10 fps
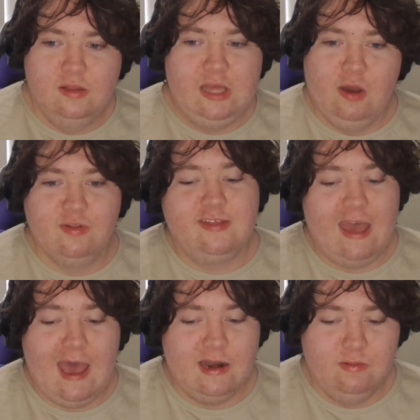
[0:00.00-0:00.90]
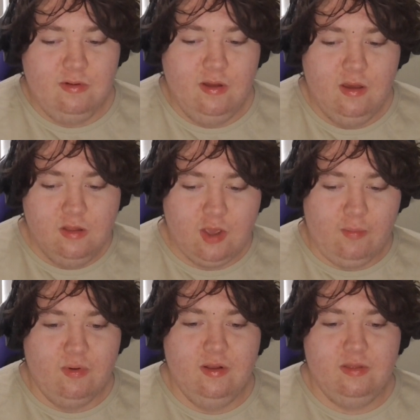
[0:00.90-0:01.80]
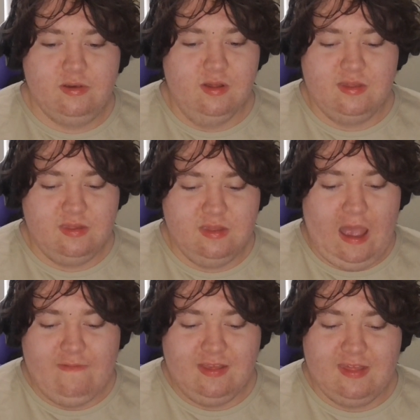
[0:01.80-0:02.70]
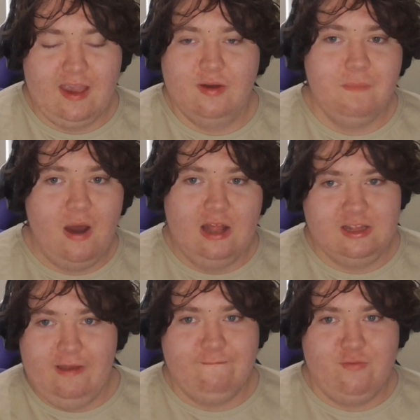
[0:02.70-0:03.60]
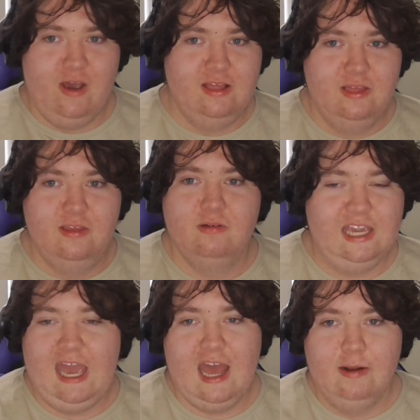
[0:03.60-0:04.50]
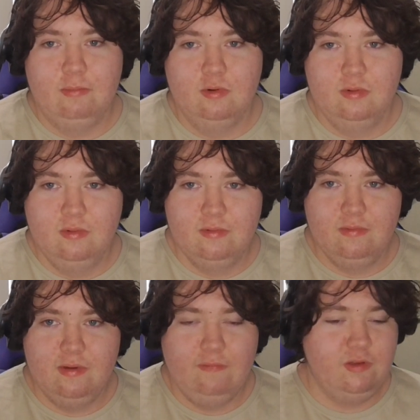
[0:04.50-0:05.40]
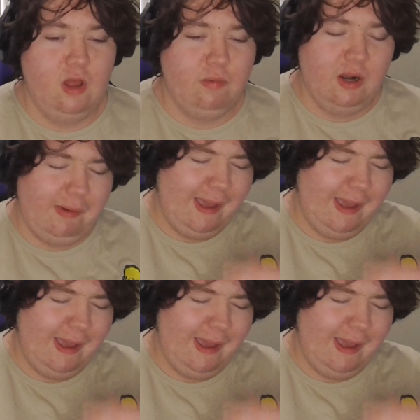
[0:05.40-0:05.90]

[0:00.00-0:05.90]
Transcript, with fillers: and they're all sad and don't, because they have to say goodbye to their friend, the animal, if you know what I